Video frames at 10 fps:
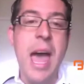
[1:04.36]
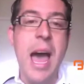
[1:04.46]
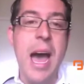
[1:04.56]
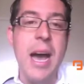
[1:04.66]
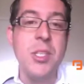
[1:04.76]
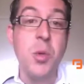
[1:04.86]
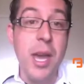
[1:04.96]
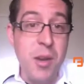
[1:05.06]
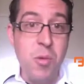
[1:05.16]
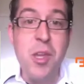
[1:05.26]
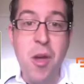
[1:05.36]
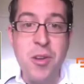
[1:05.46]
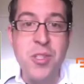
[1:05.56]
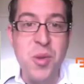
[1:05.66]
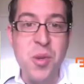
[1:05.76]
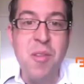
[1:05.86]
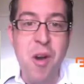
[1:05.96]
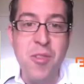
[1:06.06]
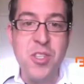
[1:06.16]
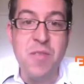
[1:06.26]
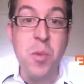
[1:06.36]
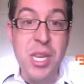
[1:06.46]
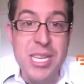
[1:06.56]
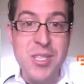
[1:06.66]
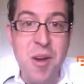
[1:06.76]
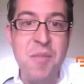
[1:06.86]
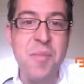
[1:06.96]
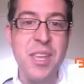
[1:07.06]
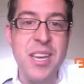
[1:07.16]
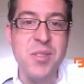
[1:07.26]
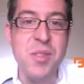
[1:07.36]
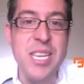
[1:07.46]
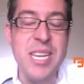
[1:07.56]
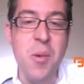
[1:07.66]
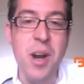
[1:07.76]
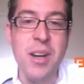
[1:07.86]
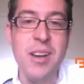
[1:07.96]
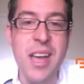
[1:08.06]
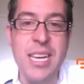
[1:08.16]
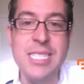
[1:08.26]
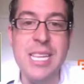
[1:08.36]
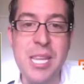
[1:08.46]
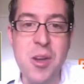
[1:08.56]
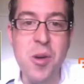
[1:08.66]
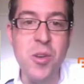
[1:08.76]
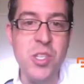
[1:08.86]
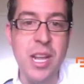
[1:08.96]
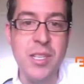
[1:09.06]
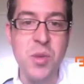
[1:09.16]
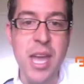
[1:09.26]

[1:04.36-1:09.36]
uh, together with the other two co-founders of Bonitasoft. Uh, today is our CDO, Charles